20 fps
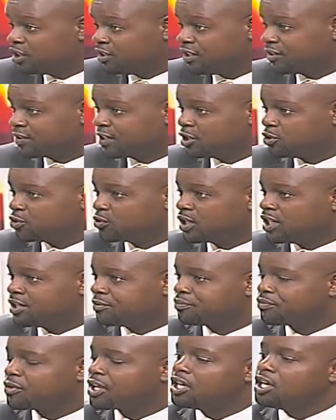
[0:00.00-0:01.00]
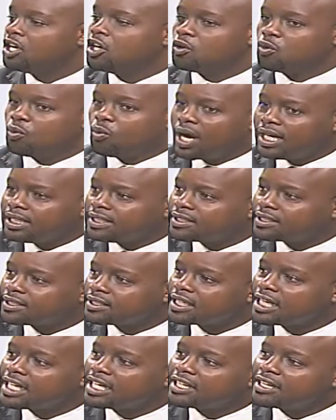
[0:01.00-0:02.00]
this country, once
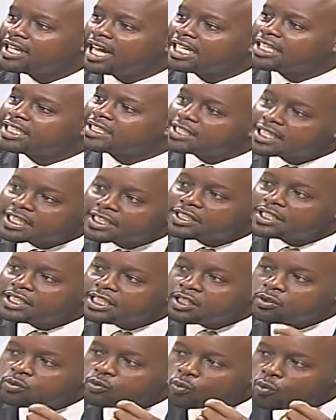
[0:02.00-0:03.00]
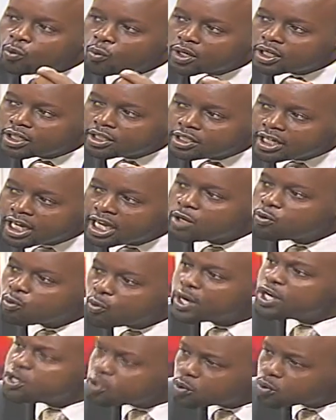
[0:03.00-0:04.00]
that 60-day
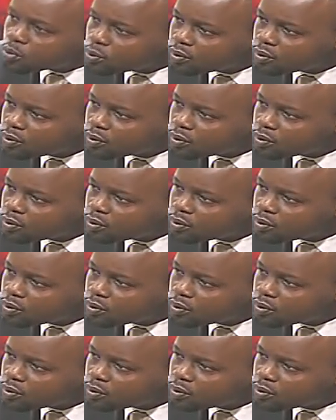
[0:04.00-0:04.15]
window